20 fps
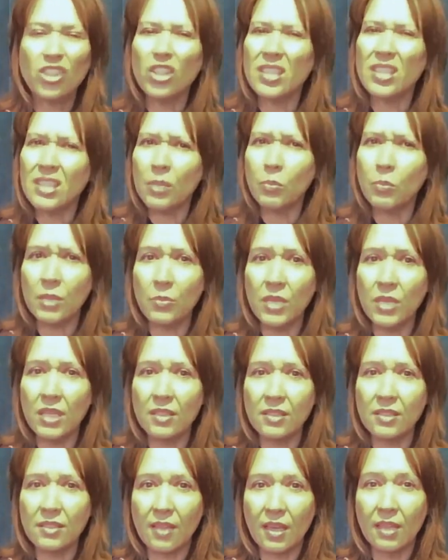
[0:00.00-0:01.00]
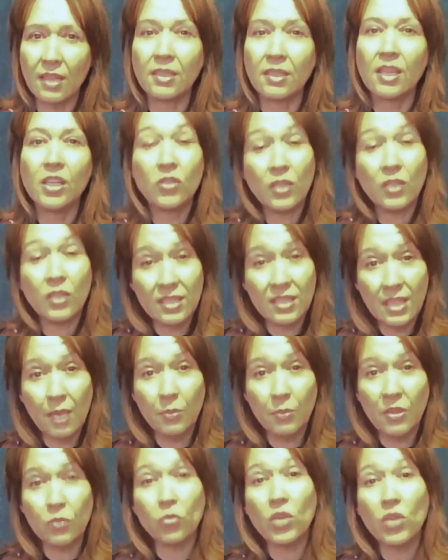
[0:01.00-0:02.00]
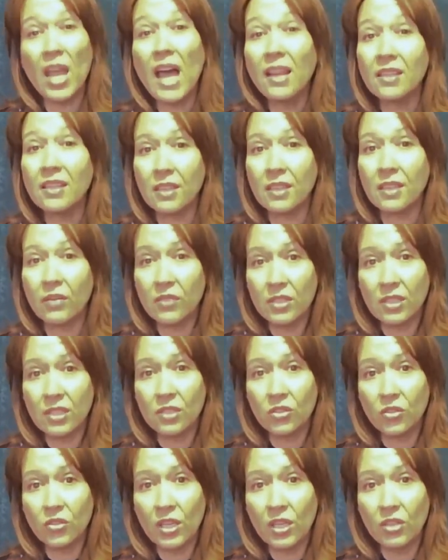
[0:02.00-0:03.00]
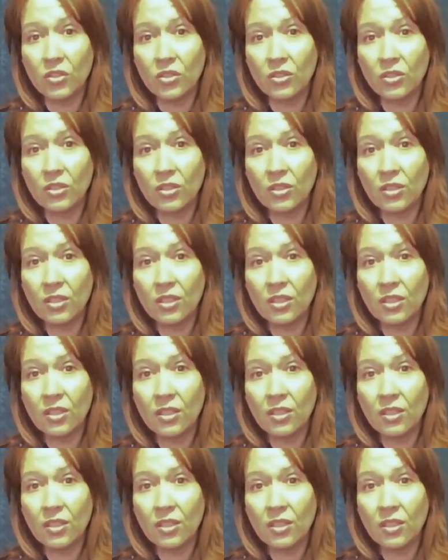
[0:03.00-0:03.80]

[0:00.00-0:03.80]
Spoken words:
It just simply means that you accept the reality of the situation